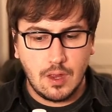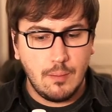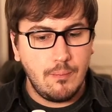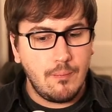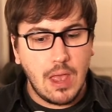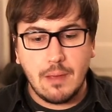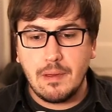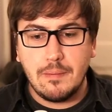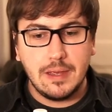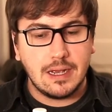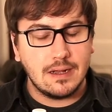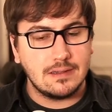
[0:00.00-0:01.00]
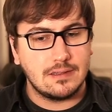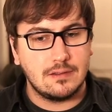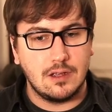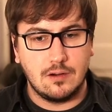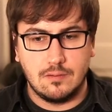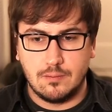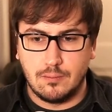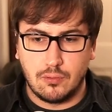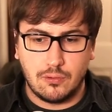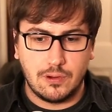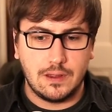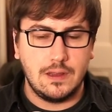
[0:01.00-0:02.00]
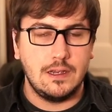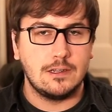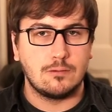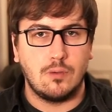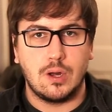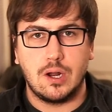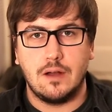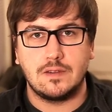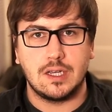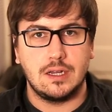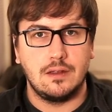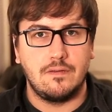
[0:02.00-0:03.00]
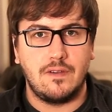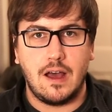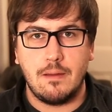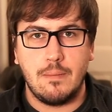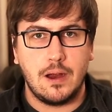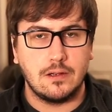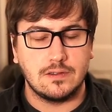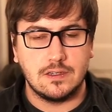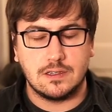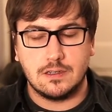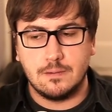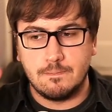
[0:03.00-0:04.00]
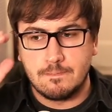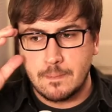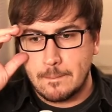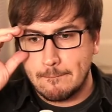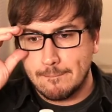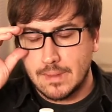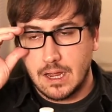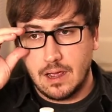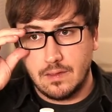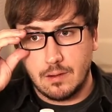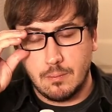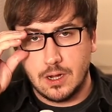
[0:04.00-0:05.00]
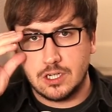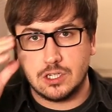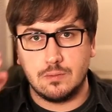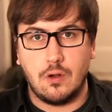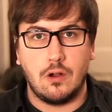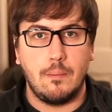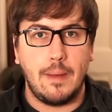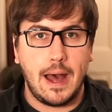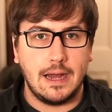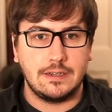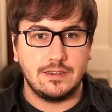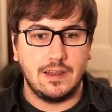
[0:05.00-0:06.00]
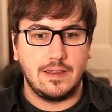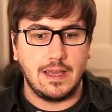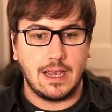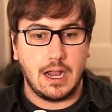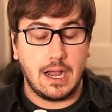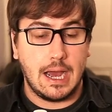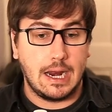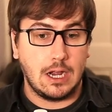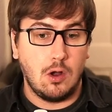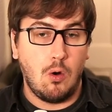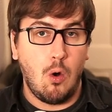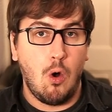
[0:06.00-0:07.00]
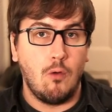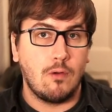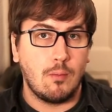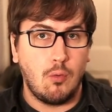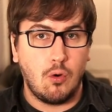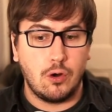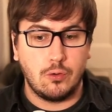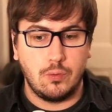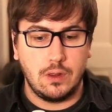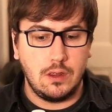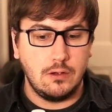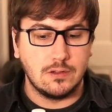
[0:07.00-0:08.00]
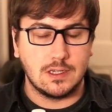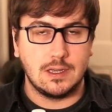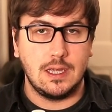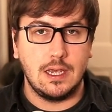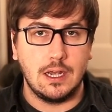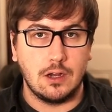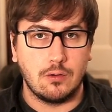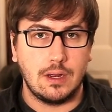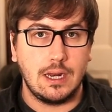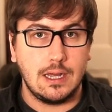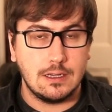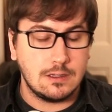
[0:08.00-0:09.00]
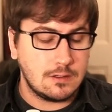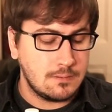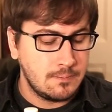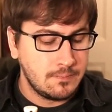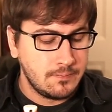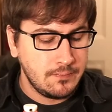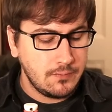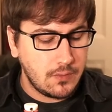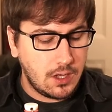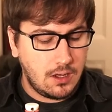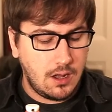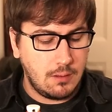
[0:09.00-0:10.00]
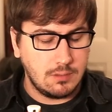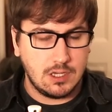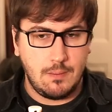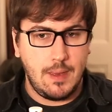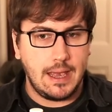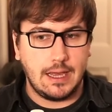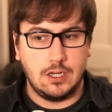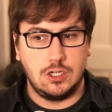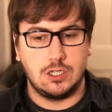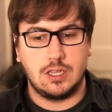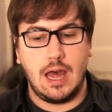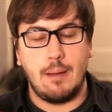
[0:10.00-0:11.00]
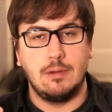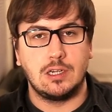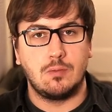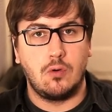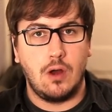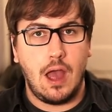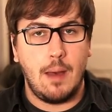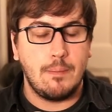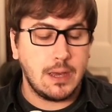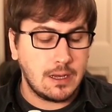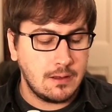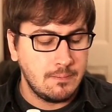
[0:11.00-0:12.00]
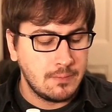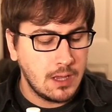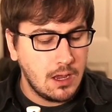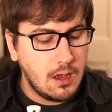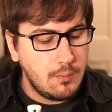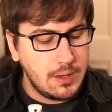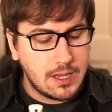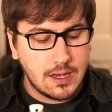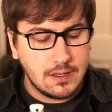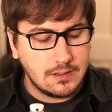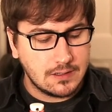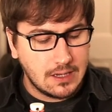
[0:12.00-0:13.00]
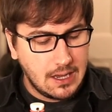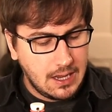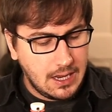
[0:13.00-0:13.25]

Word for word: maybe because they're brewing these one-offs on the five barrel system and they're much smaller batch that they can kind of go overboard with using the ingredients um, to make it just that much more epic because